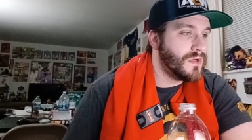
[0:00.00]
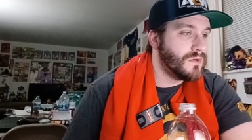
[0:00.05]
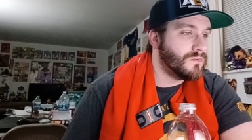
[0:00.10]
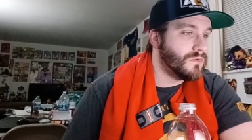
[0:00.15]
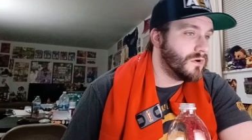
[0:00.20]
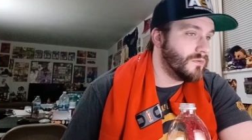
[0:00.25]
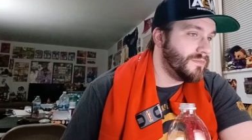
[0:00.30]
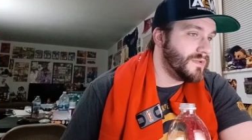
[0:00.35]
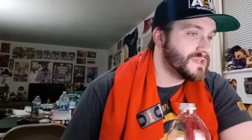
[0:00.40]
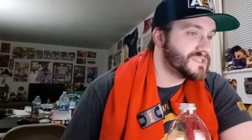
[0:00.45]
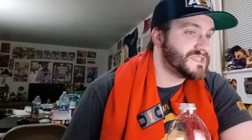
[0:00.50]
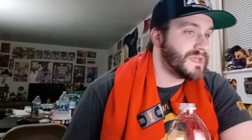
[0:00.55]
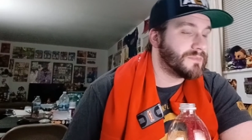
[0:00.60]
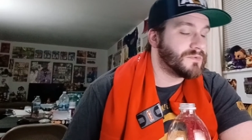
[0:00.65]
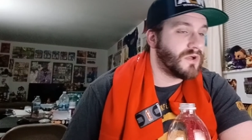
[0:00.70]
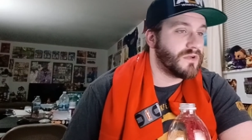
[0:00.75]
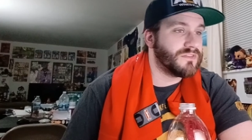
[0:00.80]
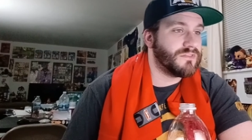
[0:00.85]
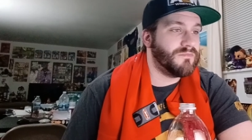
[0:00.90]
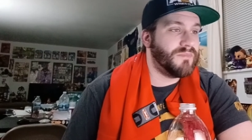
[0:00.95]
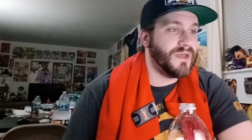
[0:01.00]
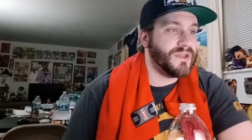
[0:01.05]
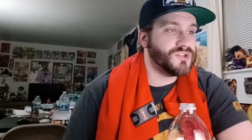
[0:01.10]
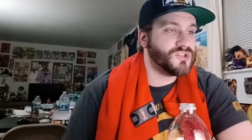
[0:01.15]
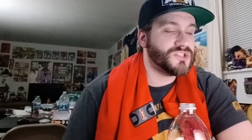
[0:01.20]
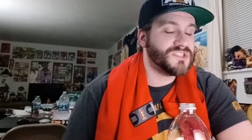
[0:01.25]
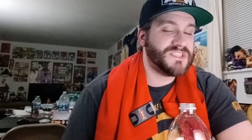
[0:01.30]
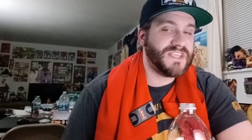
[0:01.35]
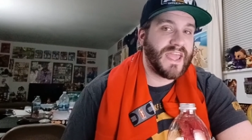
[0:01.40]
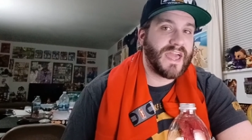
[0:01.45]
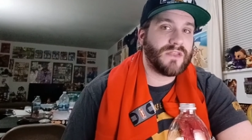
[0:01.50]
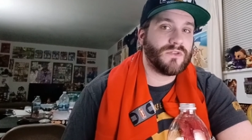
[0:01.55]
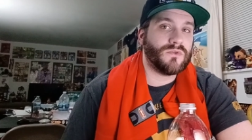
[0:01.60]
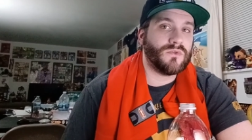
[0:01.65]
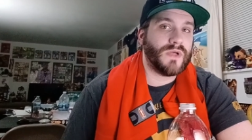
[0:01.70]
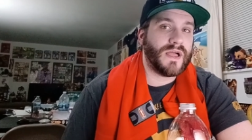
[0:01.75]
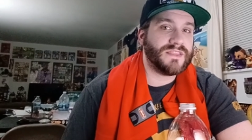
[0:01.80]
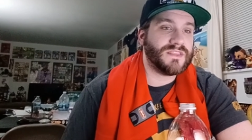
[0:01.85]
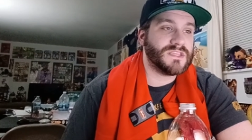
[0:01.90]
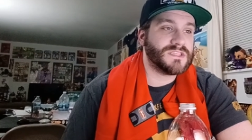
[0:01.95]
Well, except off the bench.
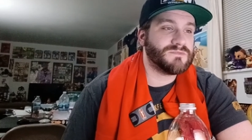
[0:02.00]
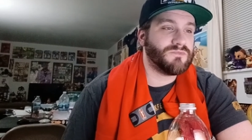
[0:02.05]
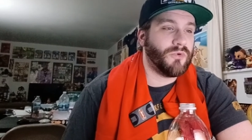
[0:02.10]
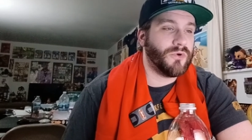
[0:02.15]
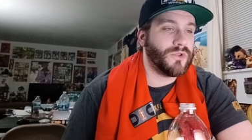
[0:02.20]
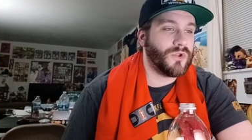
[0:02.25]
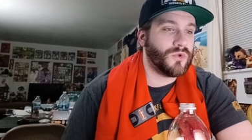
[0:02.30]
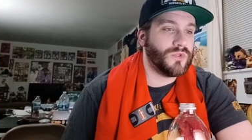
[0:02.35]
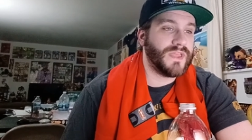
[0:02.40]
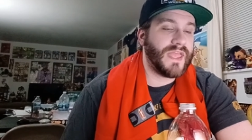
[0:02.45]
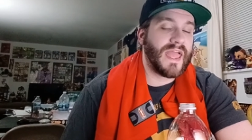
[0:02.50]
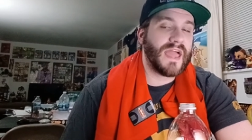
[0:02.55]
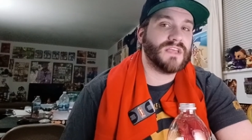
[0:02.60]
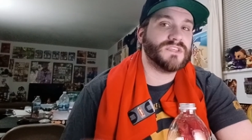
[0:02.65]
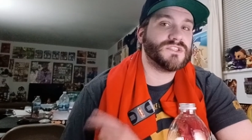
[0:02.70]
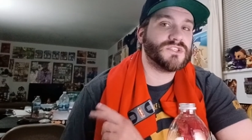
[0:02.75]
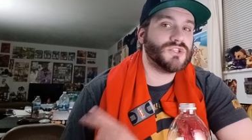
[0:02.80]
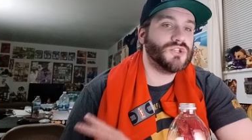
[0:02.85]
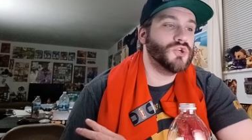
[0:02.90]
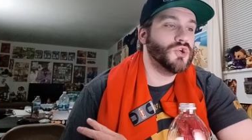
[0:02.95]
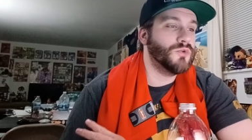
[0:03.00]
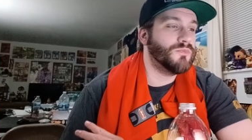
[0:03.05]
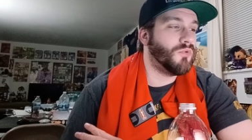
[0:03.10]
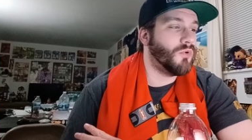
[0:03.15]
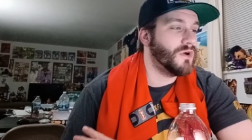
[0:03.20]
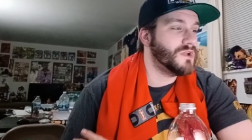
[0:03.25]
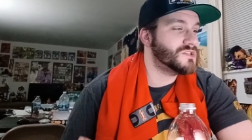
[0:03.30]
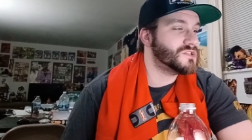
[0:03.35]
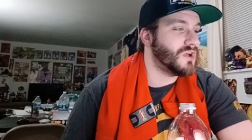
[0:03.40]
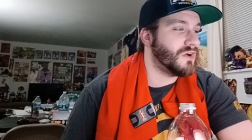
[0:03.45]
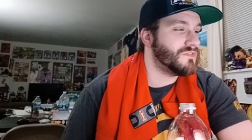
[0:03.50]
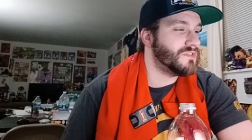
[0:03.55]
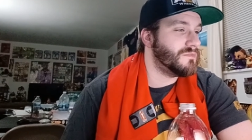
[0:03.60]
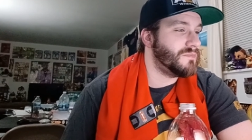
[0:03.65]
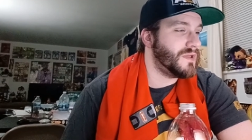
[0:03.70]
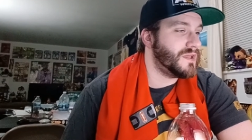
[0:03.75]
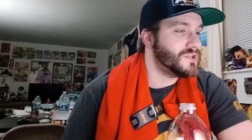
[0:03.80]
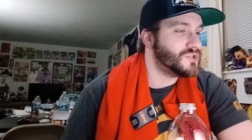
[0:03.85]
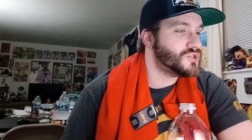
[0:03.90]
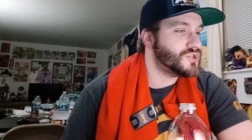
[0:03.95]
Seattle at this point only has 2 points off the
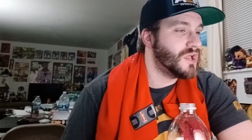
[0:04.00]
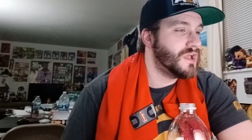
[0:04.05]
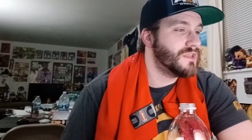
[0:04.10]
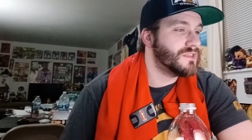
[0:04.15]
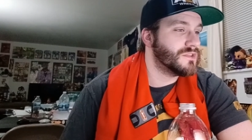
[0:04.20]
bench.